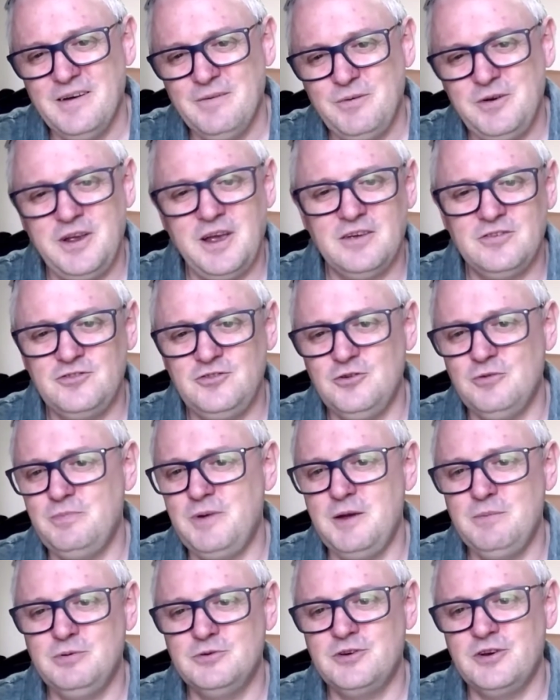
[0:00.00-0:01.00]
We have still
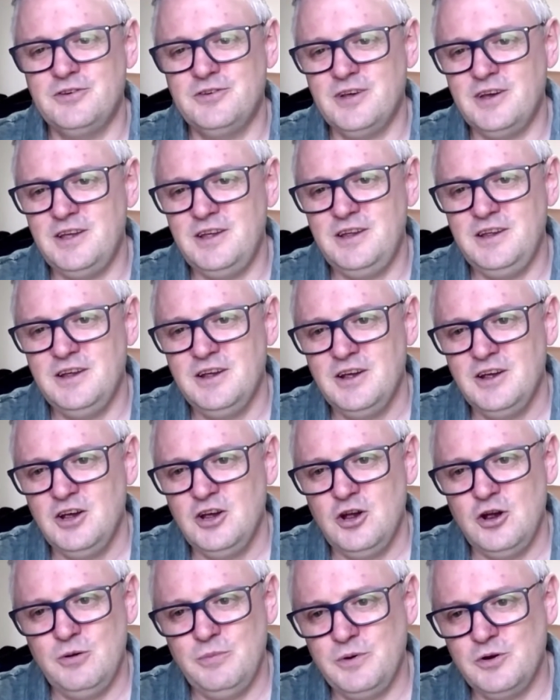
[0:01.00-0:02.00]
people today
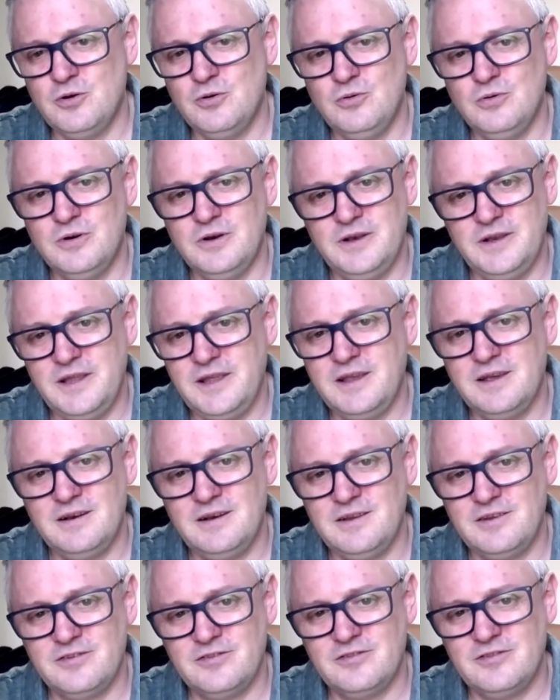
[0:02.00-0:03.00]
whom we call
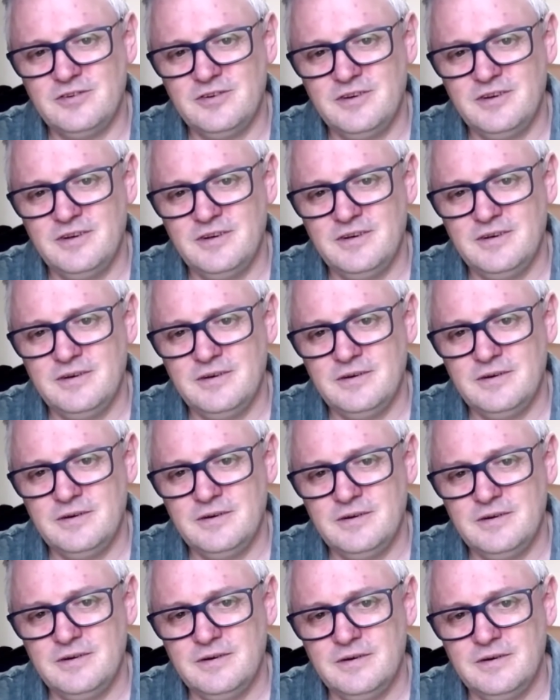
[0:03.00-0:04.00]
legalists.
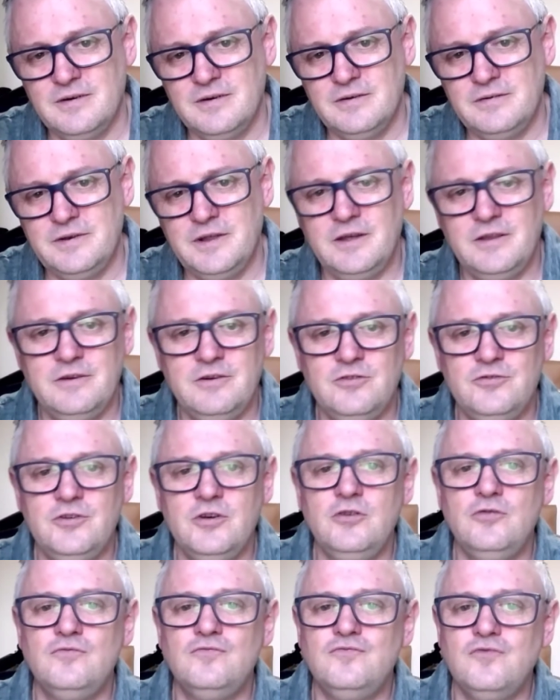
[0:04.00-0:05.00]
Now, there is
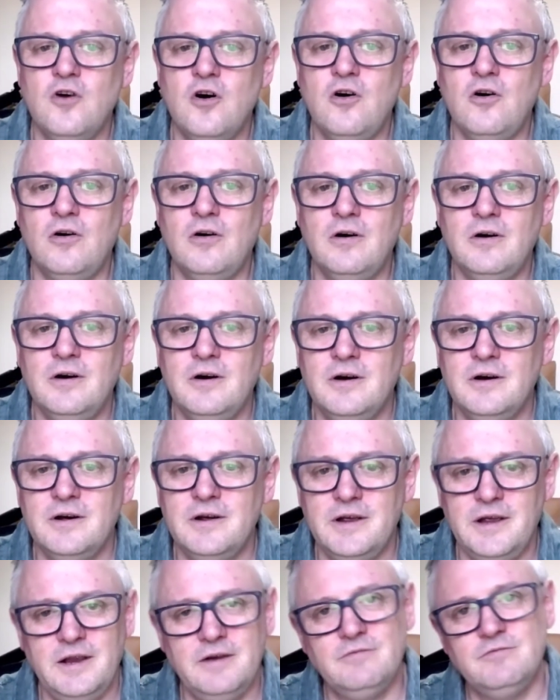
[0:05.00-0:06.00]
no wrong
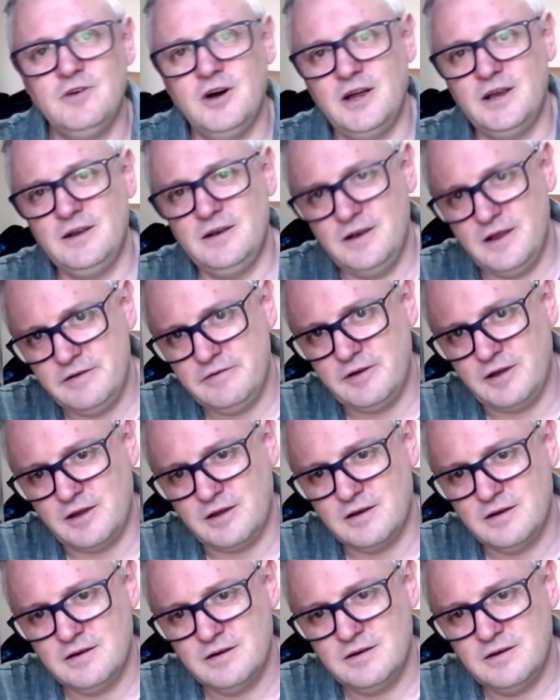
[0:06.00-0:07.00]
in right
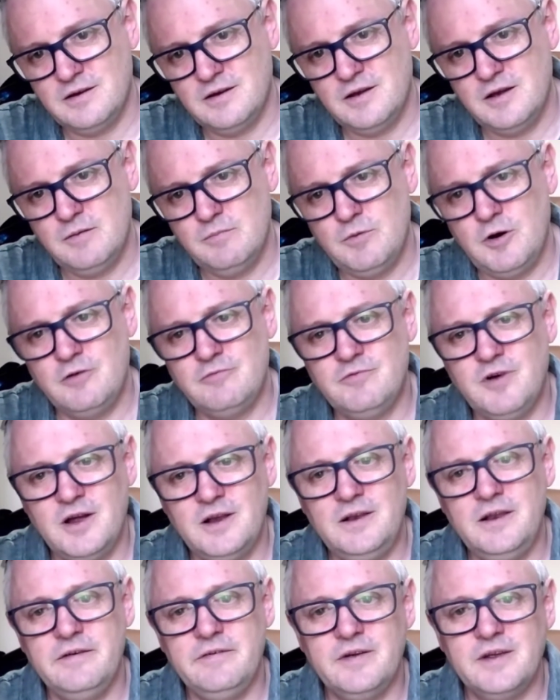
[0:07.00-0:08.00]
living, but
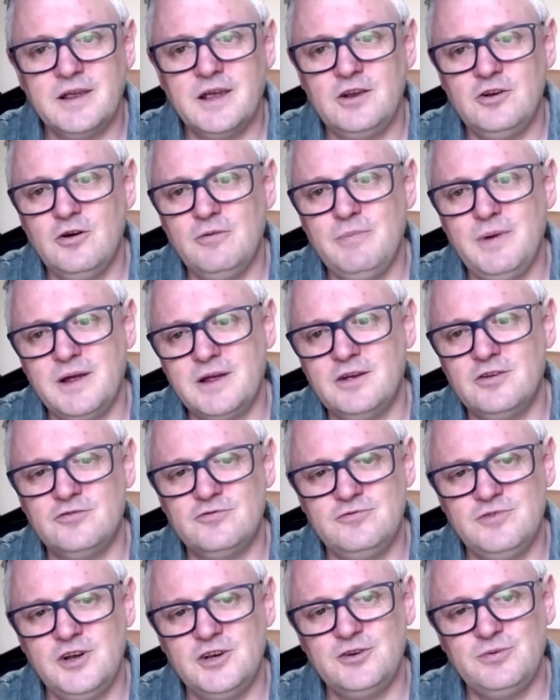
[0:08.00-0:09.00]
right living cannot make
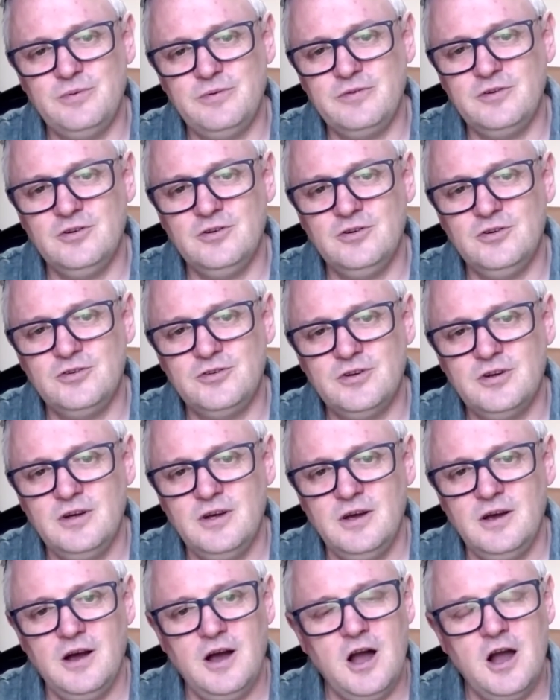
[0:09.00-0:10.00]
us right with God,
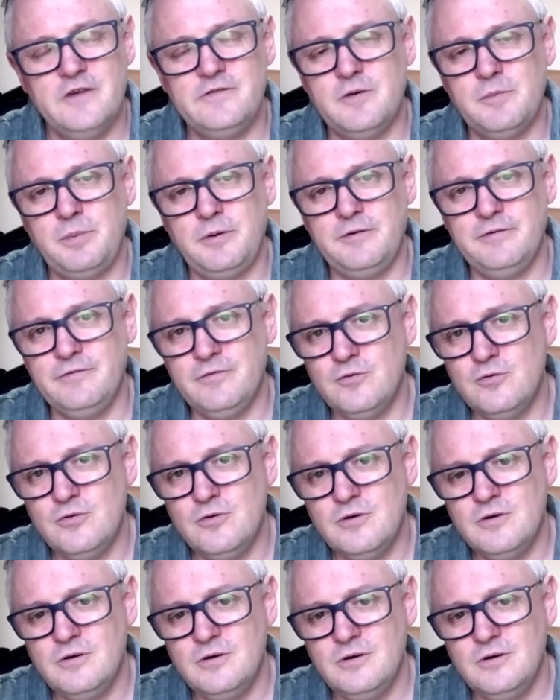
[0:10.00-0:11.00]
either
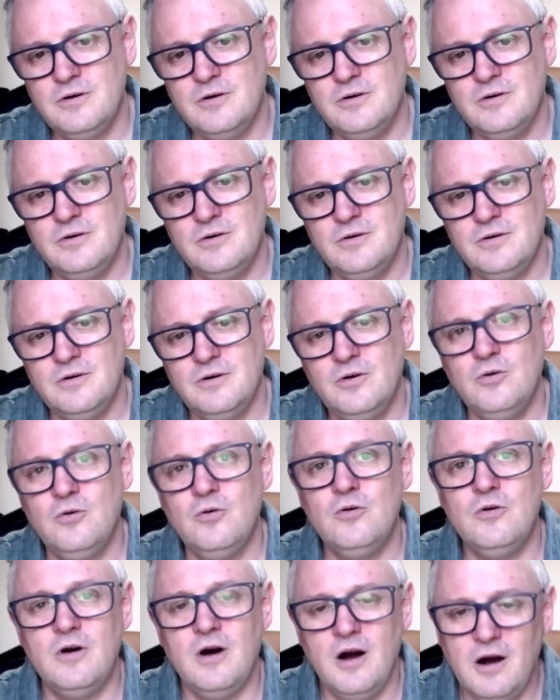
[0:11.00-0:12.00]
before
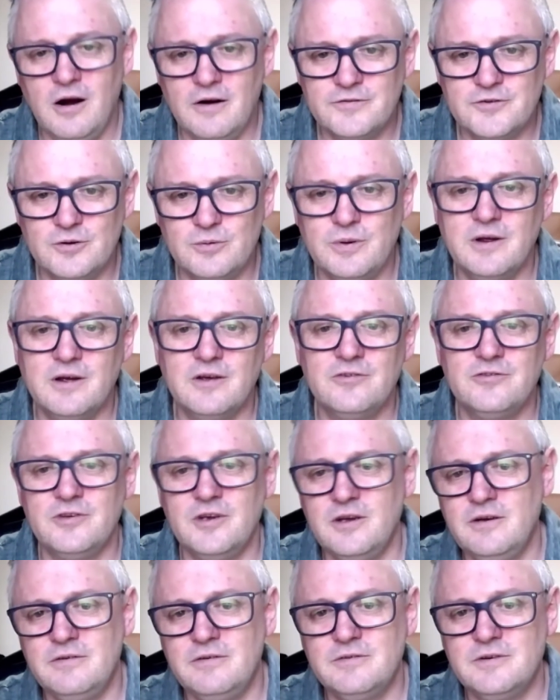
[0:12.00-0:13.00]
or after we are
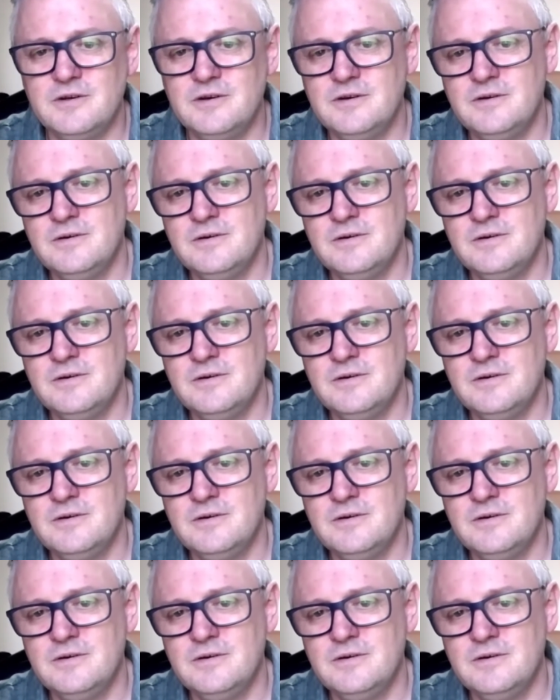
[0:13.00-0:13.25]
saved.